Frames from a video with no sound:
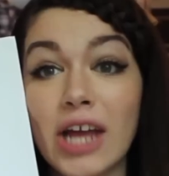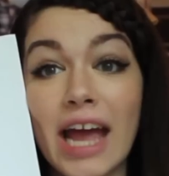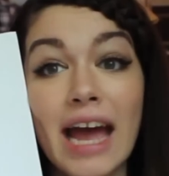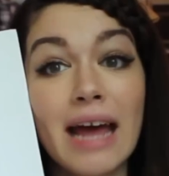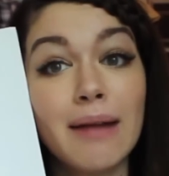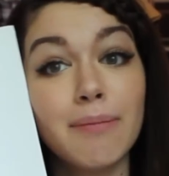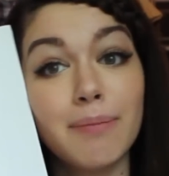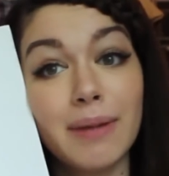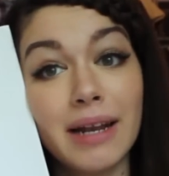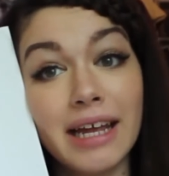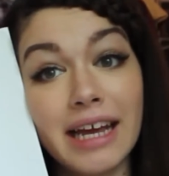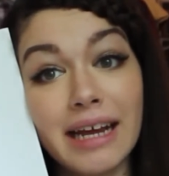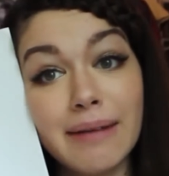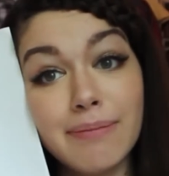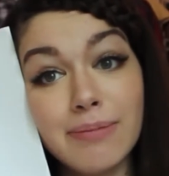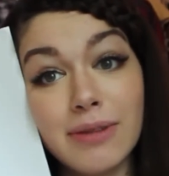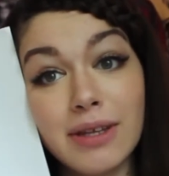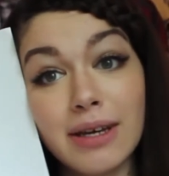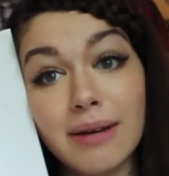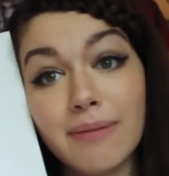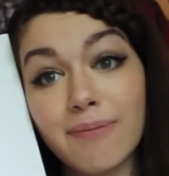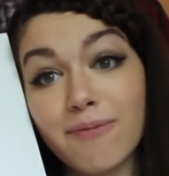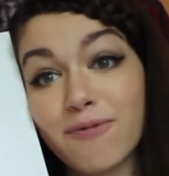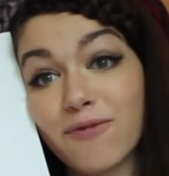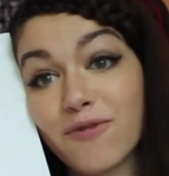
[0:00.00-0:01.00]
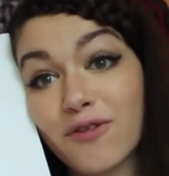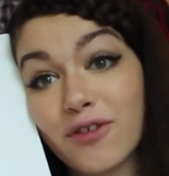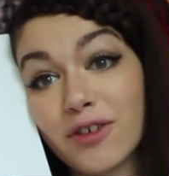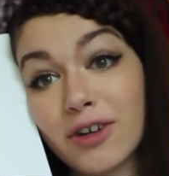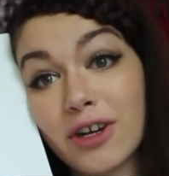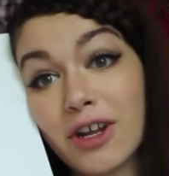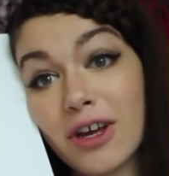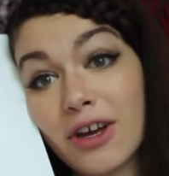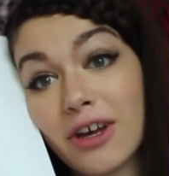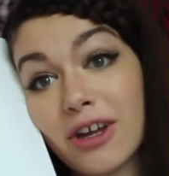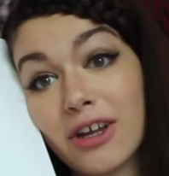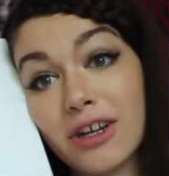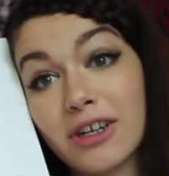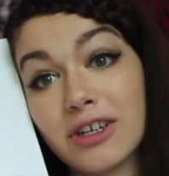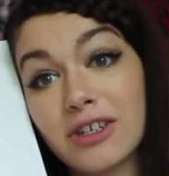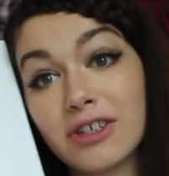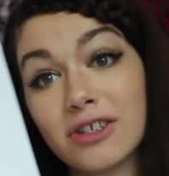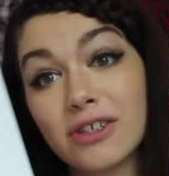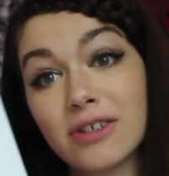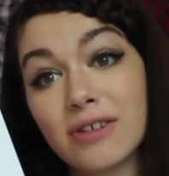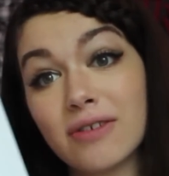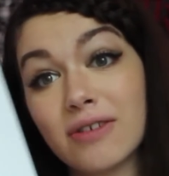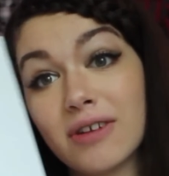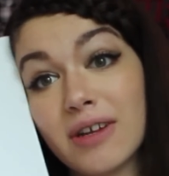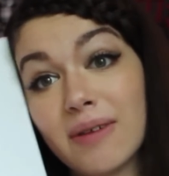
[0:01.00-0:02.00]
can't blame them for
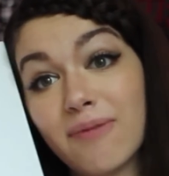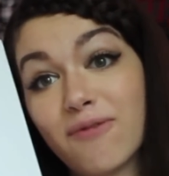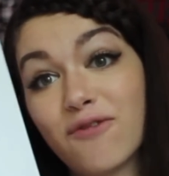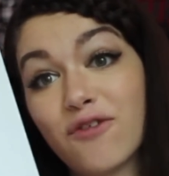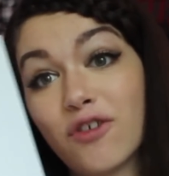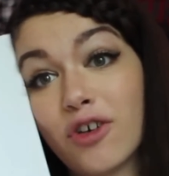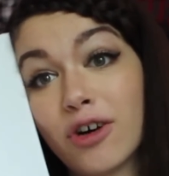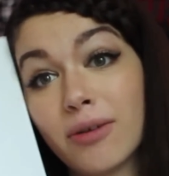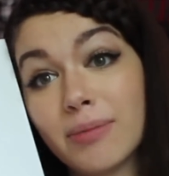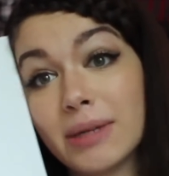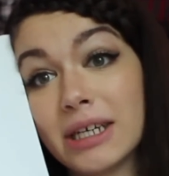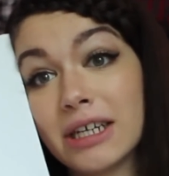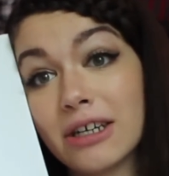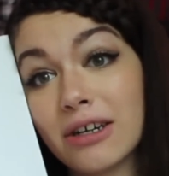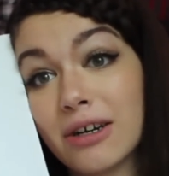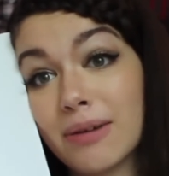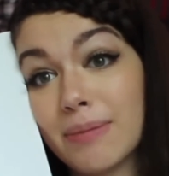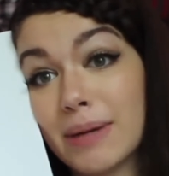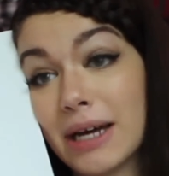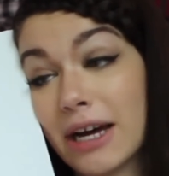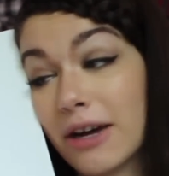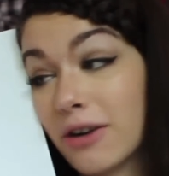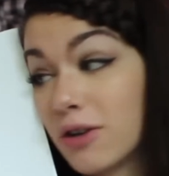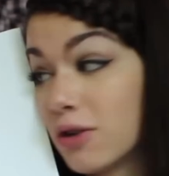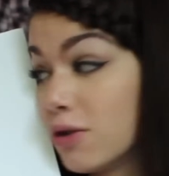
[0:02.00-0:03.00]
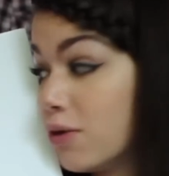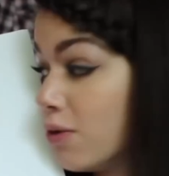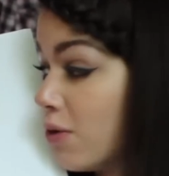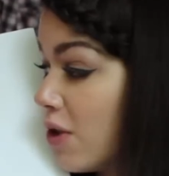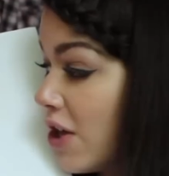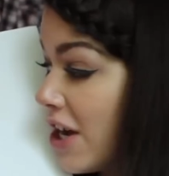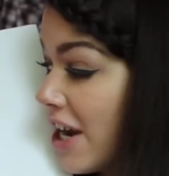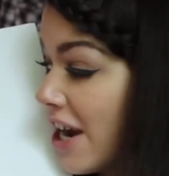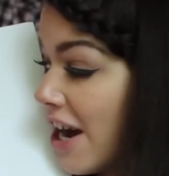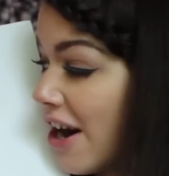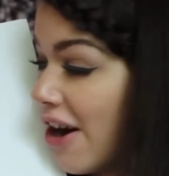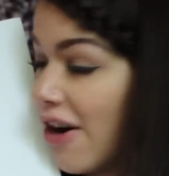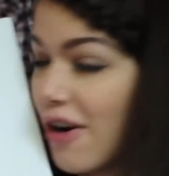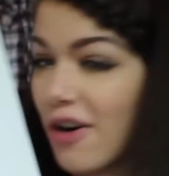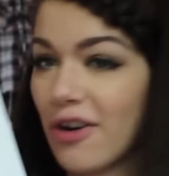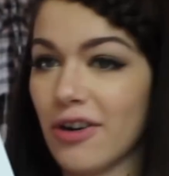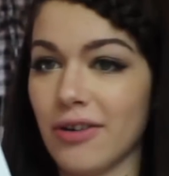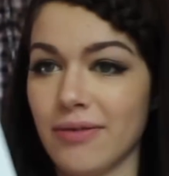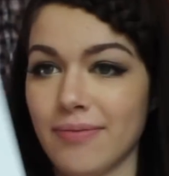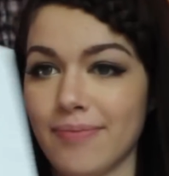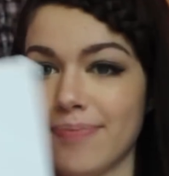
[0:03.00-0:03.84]
not informing about who they are.